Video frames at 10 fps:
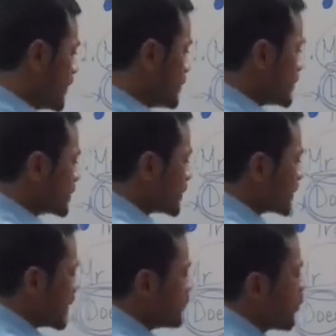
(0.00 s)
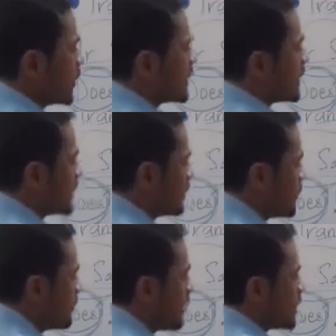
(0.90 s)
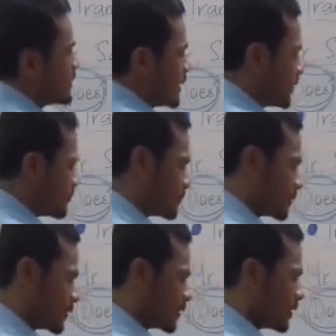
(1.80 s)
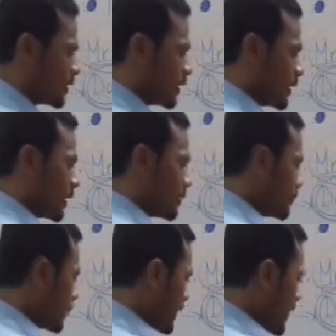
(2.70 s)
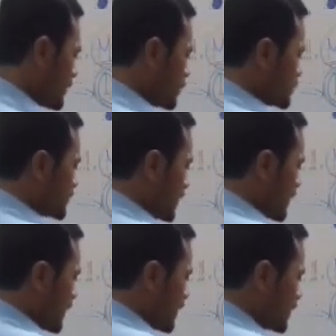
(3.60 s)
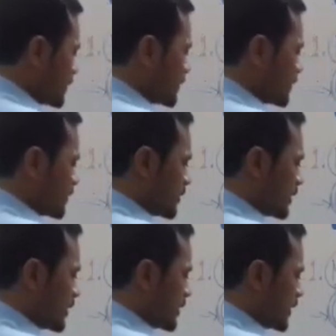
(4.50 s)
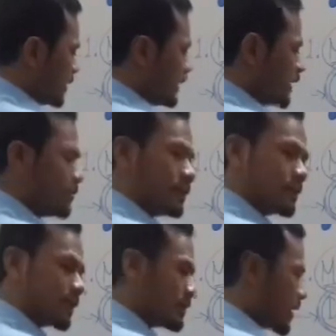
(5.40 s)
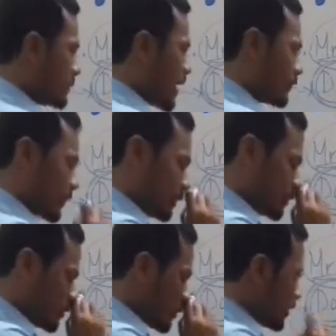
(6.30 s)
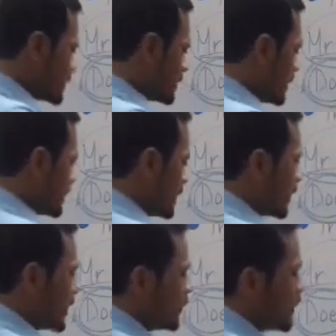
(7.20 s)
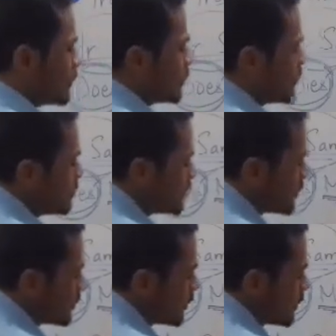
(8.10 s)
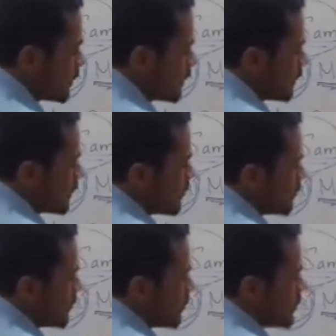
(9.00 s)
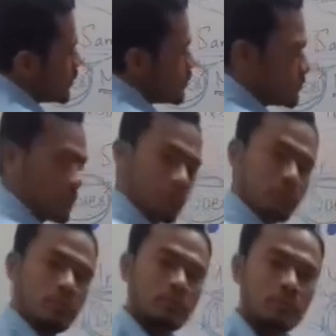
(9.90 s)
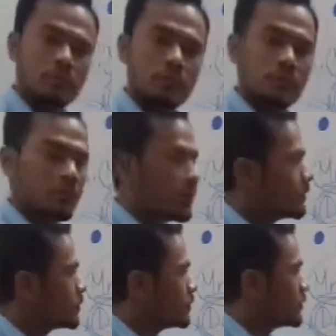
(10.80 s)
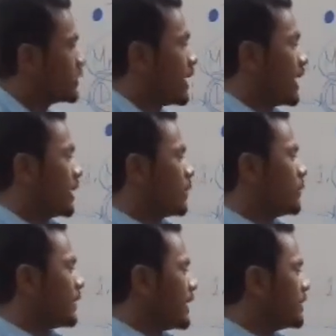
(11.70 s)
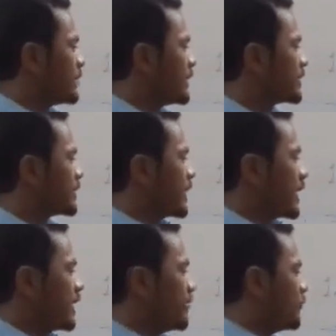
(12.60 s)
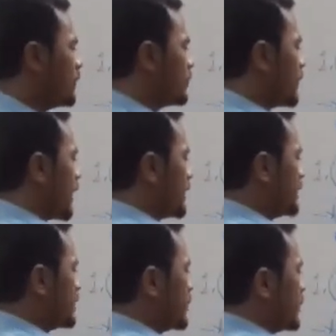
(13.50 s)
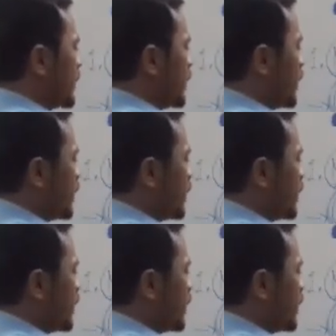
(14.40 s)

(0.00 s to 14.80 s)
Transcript: Mr. Sam wanted, simple past tense, but I have used did here. Did Mr. Sam, after using do, does, did, again we have to use V1. Understood? Now we can change. If we find